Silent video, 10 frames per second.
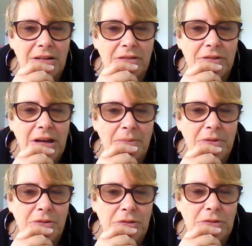I've come
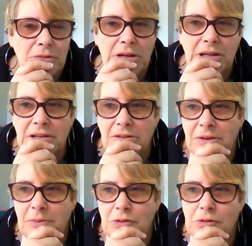through, and I've
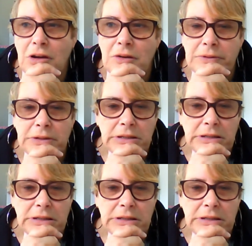come through COVID